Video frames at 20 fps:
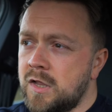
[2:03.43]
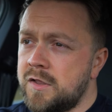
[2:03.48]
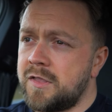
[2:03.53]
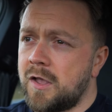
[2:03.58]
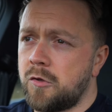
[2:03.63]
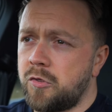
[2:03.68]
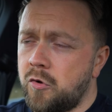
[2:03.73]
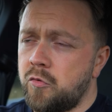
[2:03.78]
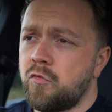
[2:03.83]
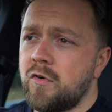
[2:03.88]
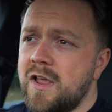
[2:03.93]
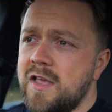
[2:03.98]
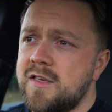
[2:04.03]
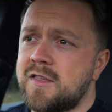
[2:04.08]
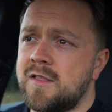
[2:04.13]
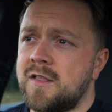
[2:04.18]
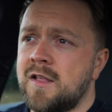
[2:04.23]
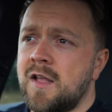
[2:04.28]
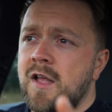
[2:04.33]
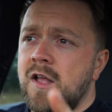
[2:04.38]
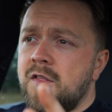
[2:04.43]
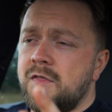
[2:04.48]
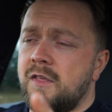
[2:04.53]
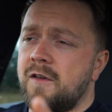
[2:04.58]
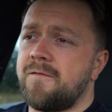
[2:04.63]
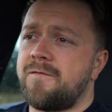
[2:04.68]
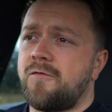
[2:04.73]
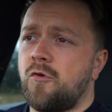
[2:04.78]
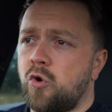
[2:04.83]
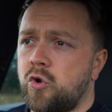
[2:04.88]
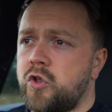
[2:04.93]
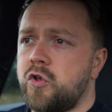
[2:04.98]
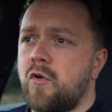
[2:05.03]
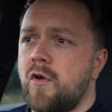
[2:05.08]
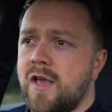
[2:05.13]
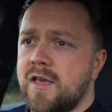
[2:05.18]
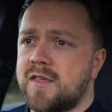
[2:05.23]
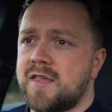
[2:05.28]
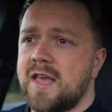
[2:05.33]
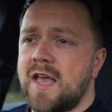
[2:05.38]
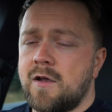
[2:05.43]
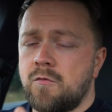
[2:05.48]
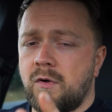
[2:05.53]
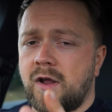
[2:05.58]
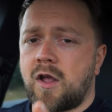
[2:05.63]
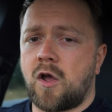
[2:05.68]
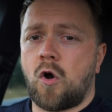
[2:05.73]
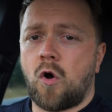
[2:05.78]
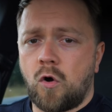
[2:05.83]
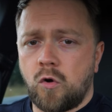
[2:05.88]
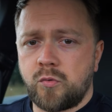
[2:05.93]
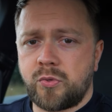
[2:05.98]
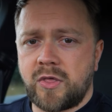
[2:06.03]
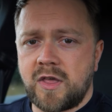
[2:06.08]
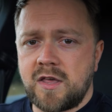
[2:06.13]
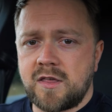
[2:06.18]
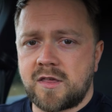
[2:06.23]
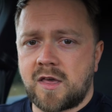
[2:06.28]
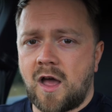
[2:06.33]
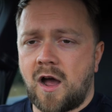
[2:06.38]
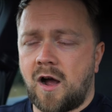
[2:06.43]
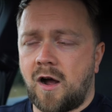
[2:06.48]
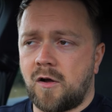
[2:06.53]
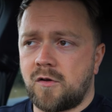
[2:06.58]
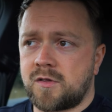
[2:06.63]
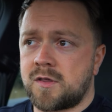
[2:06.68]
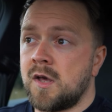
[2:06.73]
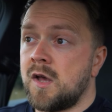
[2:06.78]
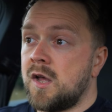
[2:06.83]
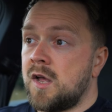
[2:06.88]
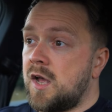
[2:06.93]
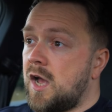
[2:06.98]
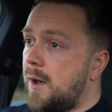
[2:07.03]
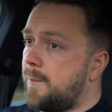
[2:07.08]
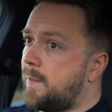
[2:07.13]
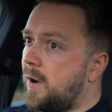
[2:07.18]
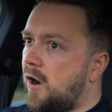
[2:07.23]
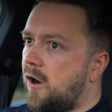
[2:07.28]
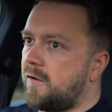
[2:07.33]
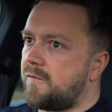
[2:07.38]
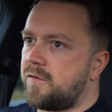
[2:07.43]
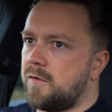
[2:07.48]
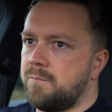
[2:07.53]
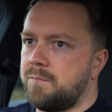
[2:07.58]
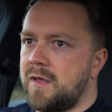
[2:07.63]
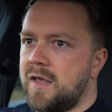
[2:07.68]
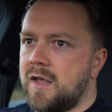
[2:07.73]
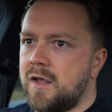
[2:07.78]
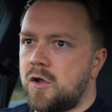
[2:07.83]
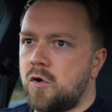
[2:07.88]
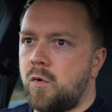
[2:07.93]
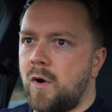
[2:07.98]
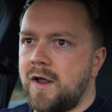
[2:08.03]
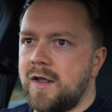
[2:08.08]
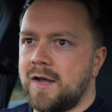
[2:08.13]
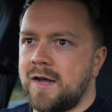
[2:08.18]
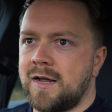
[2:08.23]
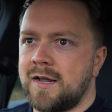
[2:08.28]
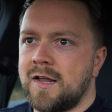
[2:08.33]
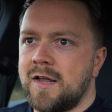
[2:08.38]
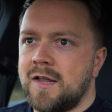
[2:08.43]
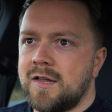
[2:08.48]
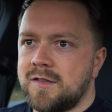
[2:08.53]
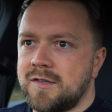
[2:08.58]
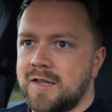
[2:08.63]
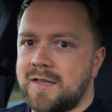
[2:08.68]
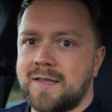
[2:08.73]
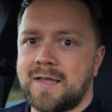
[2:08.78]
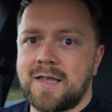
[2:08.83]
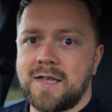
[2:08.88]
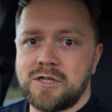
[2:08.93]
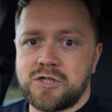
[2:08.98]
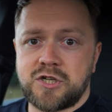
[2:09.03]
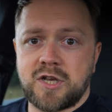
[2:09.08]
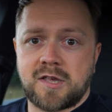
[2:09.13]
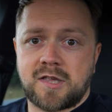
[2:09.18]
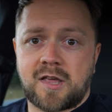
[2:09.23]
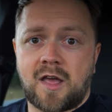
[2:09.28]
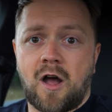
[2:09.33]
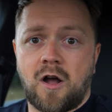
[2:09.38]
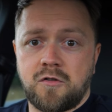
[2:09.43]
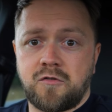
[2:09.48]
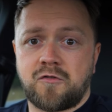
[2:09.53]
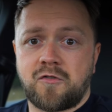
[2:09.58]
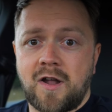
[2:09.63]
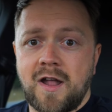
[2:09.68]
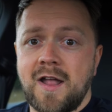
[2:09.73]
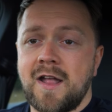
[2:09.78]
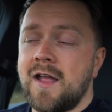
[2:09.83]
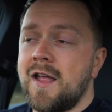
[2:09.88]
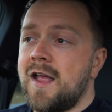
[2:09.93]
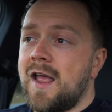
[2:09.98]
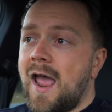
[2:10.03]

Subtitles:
Now, the reason that Ford USA recalled these cars, apart from being quite a litigious country,